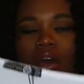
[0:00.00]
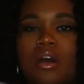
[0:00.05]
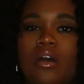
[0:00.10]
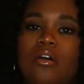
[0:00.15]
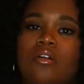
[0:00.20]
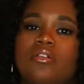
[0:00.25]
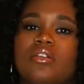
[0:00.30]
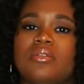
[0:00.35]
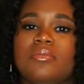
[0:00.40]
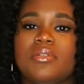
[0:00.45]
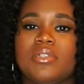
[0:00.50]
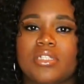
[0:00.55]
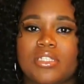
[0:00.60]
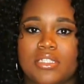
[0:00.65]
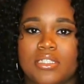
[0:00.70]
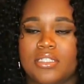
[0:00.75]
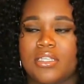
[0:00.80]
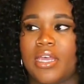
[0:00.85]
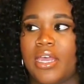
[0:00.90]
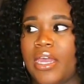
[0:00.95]
oh let me
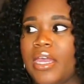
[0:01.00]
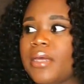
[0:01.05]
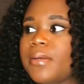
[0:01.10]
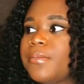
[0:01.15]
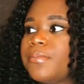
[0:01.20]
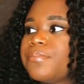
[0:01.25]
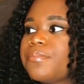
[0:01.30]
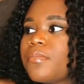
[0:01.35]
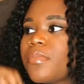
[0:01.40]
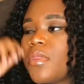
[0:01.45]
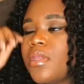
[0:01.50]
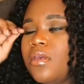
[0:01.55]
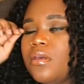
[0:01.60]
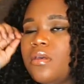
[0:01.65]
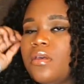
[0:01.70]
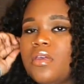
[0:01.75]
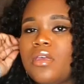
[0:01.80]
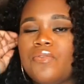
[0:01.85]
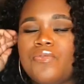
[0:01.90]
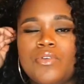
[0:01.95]
just say,
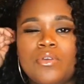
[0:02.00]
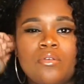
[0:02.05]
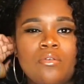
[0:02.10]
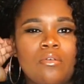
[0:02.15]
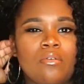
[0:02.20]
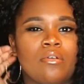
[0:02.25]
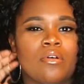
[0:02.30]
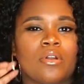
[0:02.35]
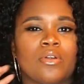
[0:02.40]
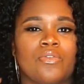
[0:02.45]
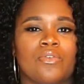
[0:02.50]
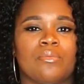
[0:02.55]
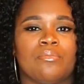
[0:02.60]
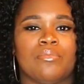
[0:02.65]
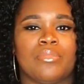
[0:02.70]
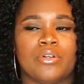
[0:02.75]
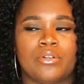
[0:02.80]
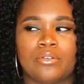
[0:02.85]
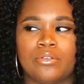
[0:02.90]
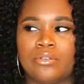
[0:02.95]
if you order from
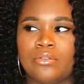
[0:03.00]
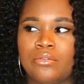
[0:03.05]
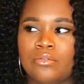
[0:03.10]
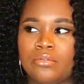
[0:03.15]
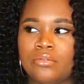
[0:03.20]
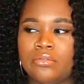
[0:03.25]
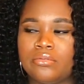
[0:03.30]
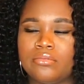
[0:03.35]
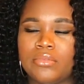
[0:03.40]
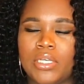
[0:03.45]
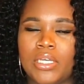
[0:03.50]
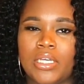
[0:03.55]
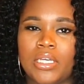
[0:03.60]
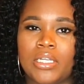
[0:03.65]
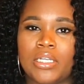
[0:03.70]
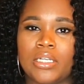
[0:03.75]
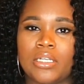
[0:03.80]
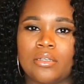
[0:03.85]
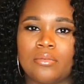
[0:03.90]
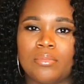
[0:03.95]
Boohoo
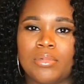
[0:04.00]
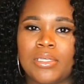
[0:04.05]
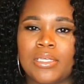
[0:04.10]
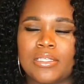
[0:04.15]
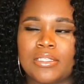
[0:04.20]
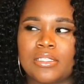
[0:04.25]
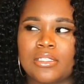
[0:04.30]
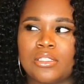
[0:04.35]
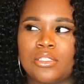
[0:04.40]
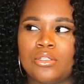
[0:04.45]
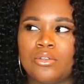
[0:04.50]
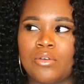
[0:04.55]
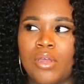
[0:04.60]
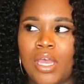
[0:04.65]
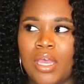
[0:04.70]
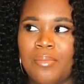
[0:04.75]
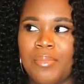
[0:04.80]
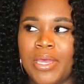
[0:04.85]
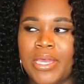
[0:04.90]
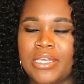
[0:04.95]
and because it's
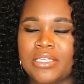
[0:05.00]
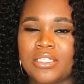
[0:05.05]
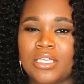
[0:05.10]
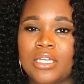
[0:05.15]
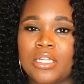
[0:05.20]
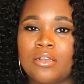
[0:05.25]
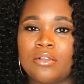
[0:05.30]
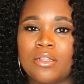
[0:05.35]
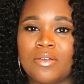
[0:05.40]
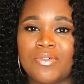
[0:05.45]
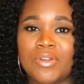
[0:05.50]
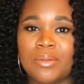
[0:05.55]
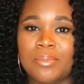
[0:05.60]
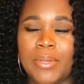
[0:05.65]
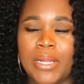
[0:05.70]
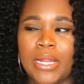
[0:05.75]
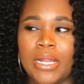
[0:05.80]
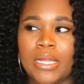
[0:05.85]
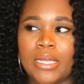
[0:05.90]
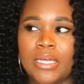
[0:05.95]
UK based and you live in
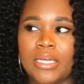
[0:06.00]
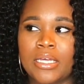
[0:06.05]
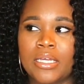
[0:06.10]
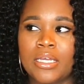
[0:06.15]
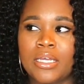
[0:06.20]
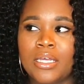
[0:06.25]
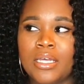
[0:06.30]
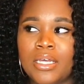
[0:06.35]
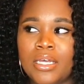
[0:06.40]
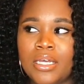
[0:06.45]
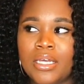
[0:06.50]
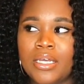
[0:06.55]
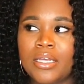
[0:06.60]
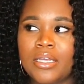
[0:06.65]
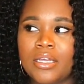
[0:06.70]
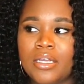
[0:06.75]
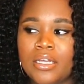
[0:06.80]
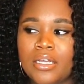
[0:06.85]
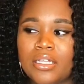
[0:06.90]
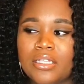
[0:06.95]
America,
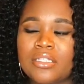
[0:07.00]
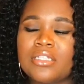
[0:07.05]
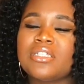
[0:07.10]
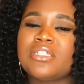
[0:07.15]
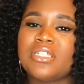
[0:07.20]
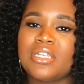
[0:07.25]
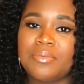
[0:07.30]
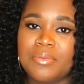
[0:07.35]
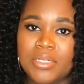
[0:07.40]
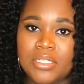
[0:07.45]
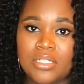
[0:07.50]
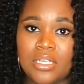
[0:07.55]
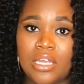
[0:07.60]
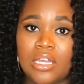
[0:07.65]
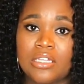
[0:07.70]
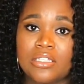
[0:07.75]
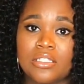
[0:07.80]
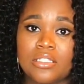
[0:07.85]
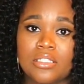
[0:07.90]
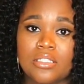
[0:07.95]
the shipping
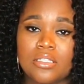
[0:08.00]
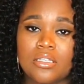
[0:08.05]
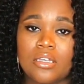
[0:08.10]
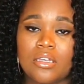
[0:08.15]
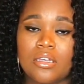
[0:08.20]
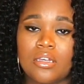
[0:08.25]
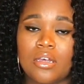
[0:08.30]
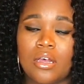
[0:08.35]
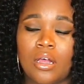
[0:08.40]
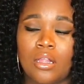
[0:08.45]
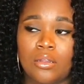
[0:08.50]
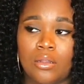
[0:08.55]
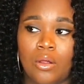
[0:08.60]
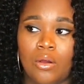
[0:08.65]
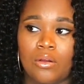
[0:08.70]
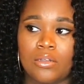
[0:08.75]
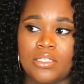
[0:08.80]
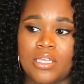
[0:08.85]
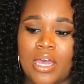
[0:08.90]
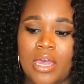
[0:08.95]
takes a
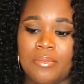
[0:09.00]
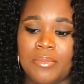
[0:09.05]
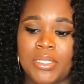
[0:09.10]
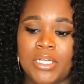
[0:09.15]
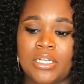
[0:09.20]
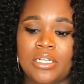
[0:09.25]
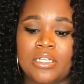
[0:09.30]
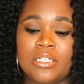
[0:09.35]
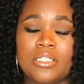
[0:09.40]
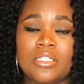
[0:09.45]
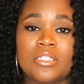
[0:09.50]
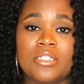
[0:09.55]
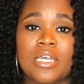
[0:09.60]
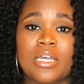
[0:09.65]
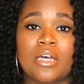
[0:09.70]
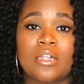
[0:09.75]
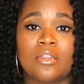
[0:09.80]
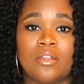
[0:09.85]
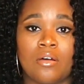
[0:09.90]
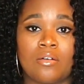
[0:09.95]
long time and it doesn't
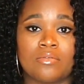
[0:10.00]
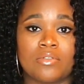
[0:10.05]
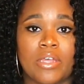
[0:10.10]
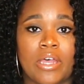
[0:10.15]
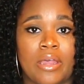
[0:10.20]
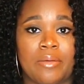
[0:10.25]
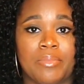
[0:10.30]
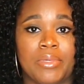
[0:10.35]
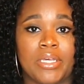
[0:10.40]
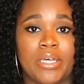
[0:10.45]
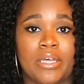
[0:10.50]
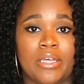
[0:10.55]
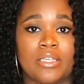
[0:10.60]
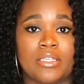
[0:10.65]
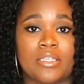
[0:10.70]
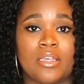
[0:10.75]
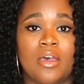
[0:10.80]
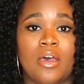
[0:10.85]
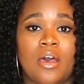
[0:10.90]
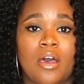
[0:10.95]
take a long time
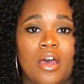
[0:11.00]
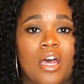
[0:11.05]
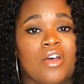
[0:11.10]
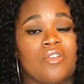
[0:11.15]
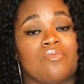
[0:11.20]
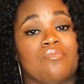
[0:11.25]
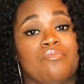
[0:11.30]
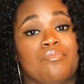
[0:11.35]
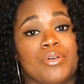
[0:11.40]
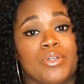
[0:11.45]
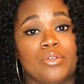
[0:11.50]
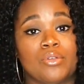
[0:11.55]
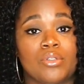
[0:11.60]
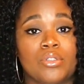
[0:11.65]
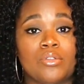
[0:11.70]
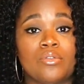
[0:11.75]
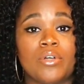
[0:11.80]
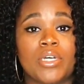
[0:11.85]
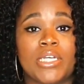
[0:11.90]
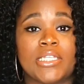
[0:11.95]
because of
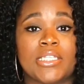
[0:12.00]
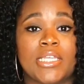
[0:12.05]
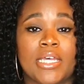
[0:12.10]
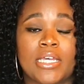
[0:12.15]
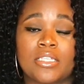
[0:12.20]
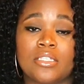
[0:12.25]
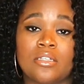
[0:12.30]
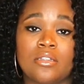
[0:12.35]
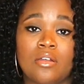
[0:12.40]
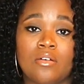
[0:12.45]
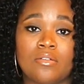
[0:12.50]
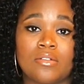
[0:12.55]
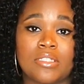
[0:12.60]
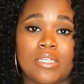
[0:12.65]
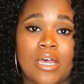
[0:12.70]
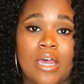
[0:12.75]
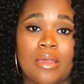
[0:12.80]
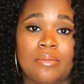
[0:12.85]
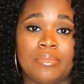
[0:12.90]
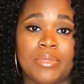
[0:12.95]
Boohoo. It takes a long
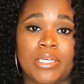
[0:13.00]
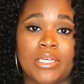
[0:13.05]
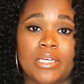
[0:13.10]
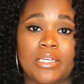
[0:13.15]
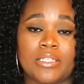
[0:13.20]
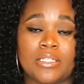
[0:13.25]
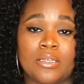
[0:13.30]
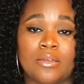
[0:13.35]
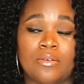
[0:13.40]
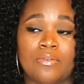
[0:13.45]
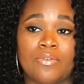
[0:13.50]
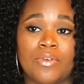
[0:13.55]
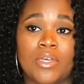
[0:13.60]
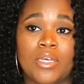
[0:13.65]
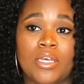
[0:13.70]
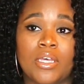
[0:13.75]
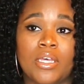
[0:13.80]
time because of